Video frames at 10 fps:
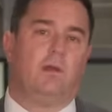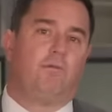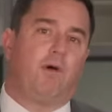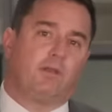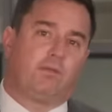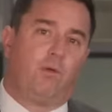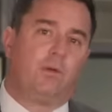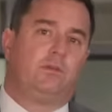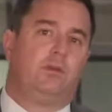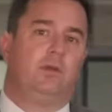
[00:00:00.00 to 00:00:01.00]
Fast
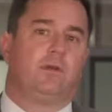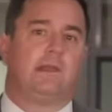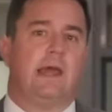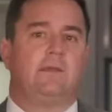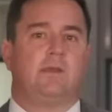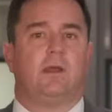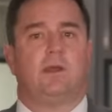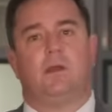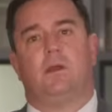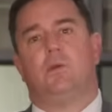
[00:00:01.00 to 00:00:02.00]
forward 2 years later,
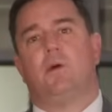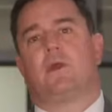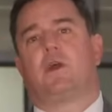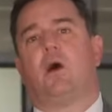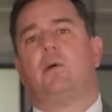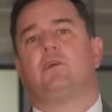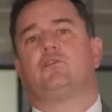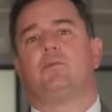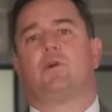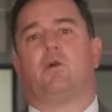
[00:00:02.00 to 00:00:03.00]
when the
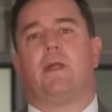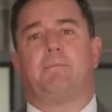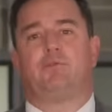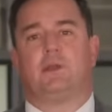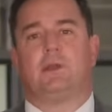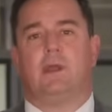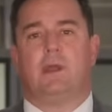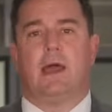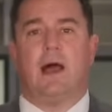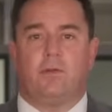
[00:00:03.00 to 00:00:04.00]
coalition of corruption
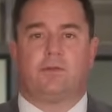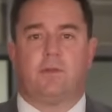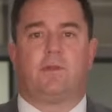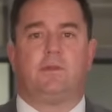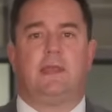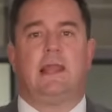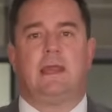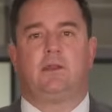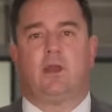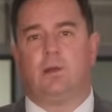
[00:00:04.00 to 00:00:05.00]
ousted the
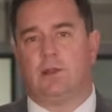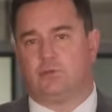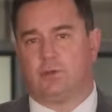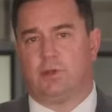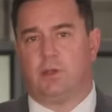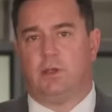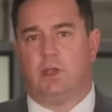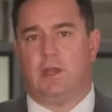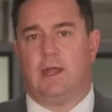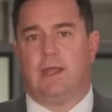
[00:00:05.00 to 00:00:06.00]
DA-led coalition
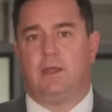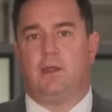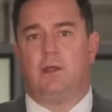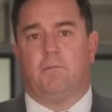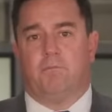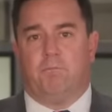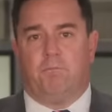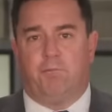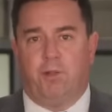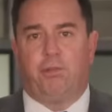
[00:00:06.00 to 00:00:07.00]
in a
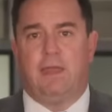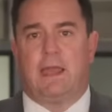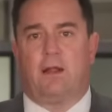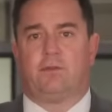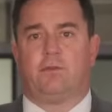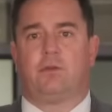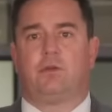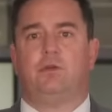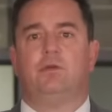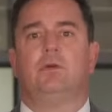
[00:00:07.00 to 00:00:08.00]
filthy council
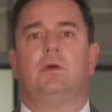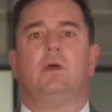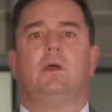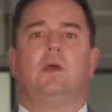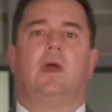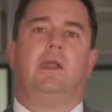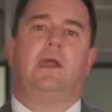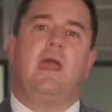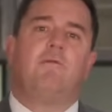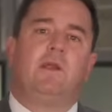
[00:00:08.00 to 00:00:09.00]
coup, and
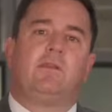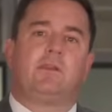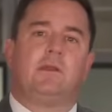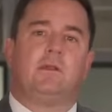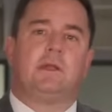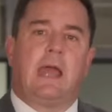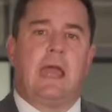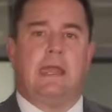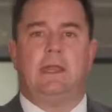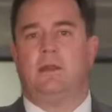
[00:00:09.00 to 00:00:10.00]
every single
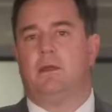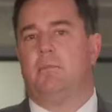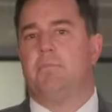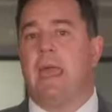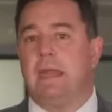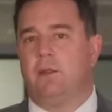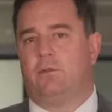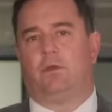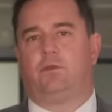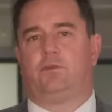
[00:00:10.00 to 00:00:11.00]
gain made in
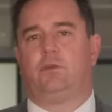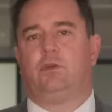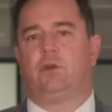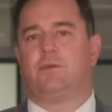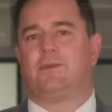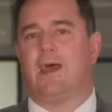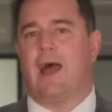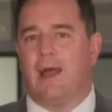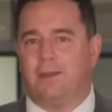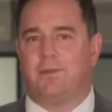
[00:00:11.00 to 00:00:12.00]
those 2 years
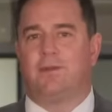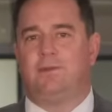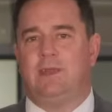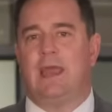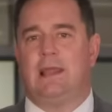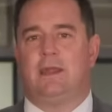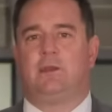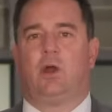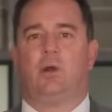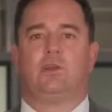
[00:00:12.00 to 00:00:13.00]
under the
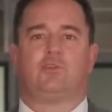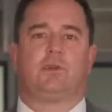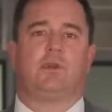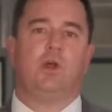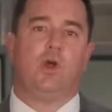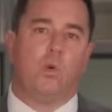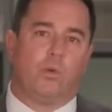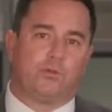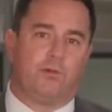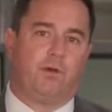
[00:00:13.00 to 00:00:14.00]
DA-led coalition
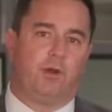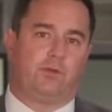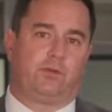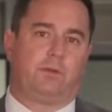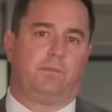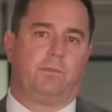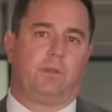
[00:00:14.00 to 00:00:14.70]
was reversed.